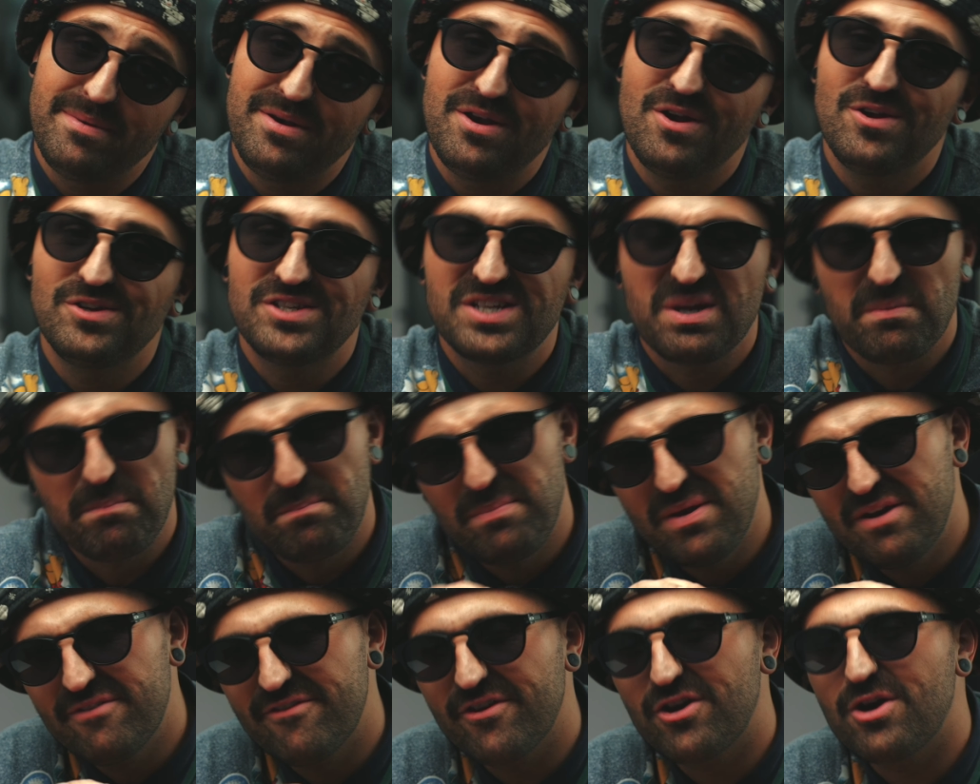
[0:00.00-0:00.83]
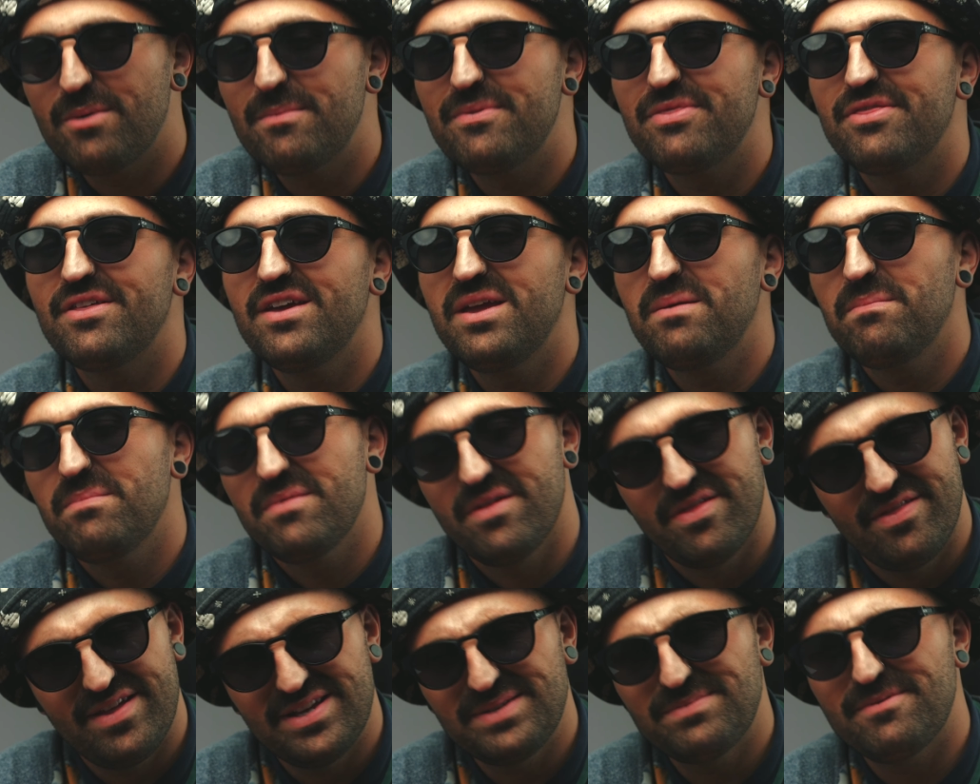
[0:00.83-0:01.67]
noticing a bit of a common theme.
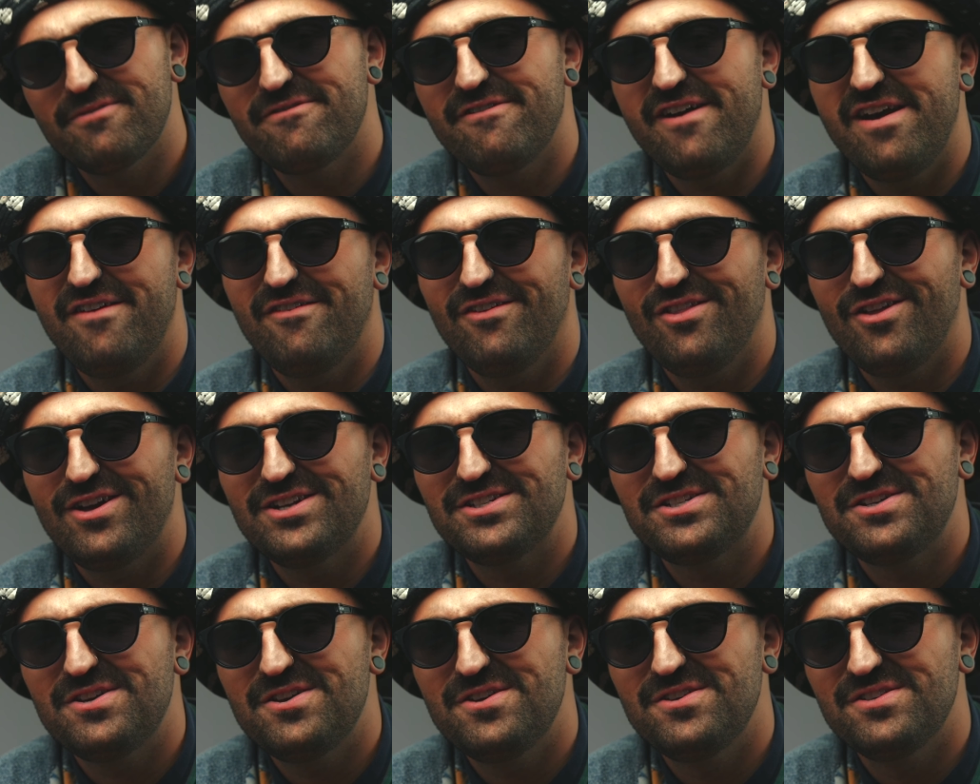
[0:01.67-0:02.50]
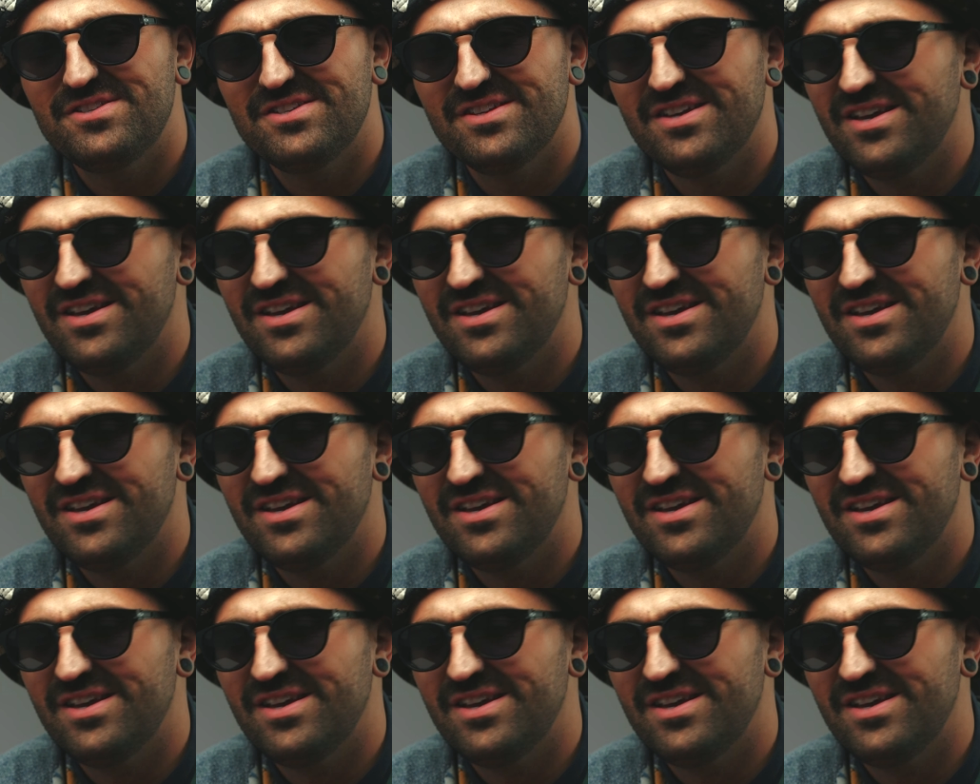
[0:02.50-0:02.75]
That's my favorite light to use.